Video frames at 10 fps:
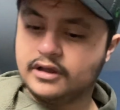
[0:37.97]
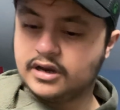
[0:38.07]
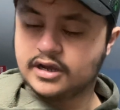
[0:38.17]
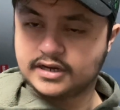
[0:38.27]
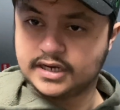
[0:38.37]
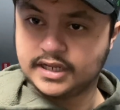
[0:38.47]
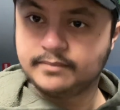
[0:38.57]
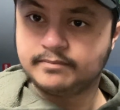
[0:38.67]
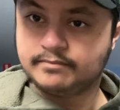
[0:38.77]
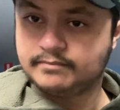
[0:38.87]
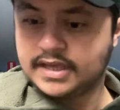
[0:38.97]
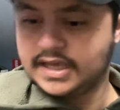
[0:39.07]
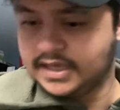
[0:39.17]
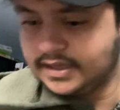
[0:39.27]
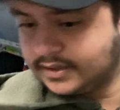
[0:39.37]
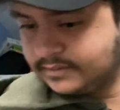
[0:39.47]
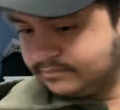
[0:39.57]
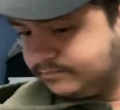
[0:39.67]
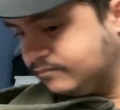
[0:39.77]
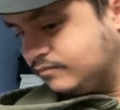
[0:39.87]
Luckily, he
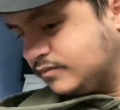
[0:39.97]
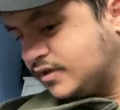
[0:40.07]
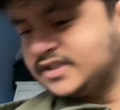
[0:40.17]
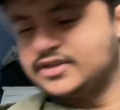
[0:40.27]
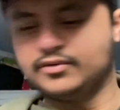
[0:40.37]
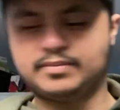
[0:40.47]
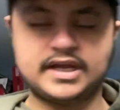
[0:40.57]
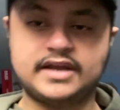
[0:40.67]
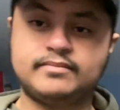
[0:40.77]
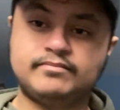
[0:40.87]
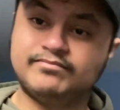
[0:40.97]
can still play